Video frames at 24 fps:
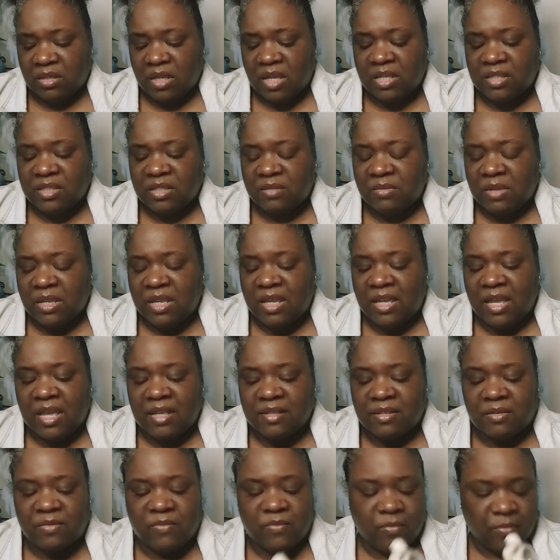It
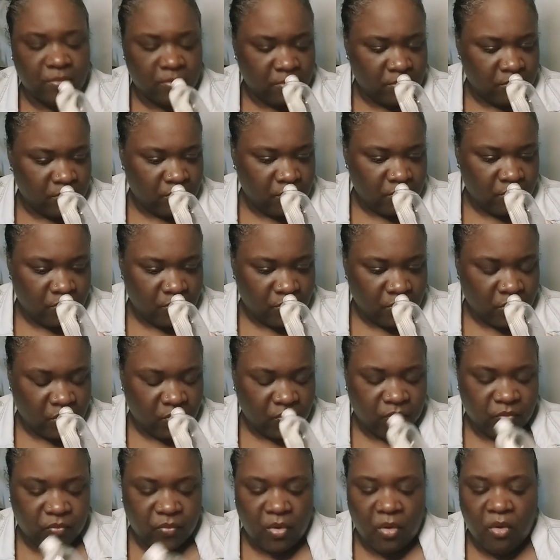has a
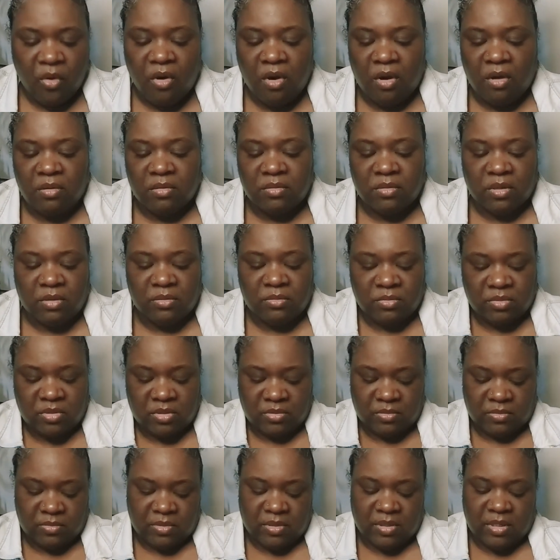floral note
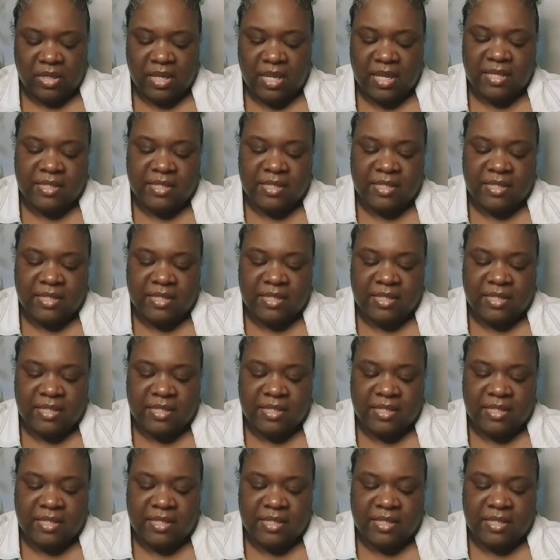to it.